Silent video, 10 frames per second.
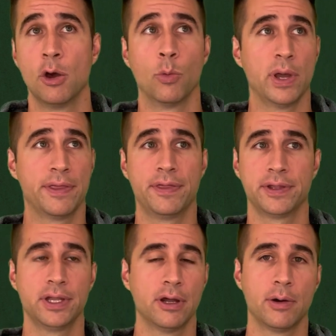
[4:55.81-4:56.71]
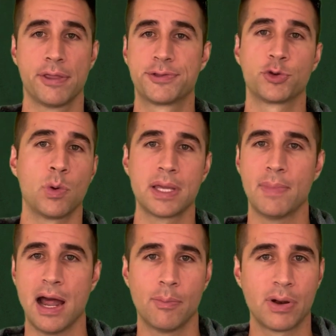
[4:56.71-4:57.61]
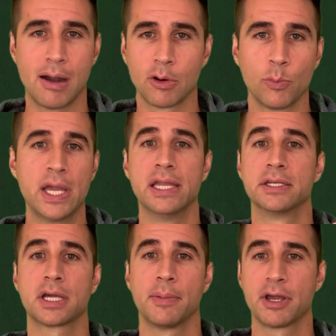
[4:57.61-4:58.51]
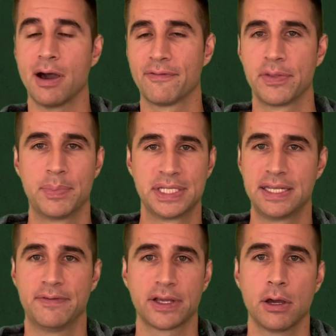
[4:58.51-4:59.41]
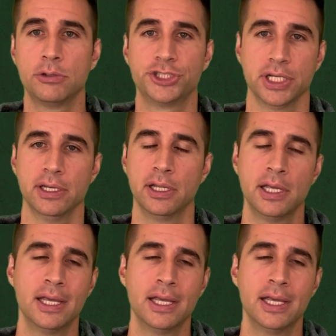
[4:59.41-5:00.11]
with a 20-mile-per-hour wind coming off the Pacific Ocean.